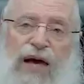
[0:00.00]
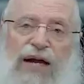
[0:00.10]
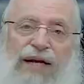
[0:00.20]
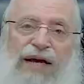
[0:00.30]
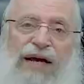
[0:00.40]

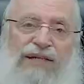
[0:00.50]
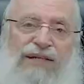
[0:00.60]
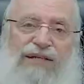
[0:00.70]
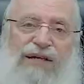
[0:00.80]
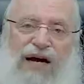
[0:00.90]
And
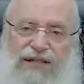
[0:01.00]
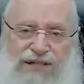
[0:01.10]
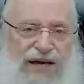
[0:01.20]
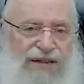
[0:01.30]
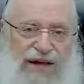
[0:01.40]
yes, I
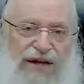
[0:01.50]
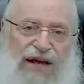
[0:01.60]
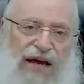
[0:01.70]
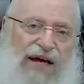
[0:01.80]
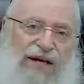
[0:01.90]
say that
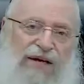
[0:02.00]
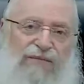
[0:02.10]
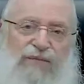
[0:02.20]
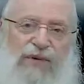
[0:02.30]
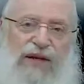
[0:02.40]
again,
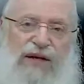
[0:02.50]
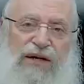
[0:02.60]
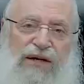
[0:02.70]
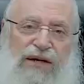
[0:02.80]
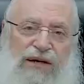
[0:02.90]

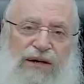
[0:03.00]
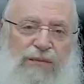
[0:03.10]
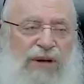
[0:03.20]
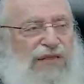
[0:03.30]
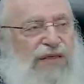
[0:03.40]

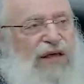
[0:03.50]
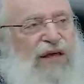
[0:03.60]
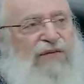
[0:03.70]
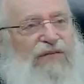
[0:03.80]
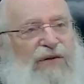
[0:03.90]
but I think
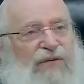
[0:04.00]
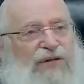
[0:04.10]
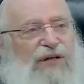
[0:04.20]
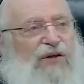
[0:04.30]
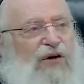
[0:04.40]
even those
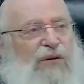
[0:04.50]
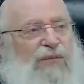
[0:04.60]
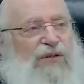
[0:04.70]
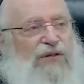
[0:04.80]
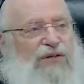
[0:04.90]

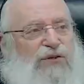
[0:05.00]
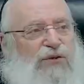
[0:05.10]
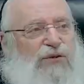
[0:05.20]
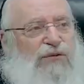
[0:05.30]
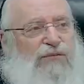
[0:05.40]
Gedolim
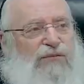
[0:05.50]
understood,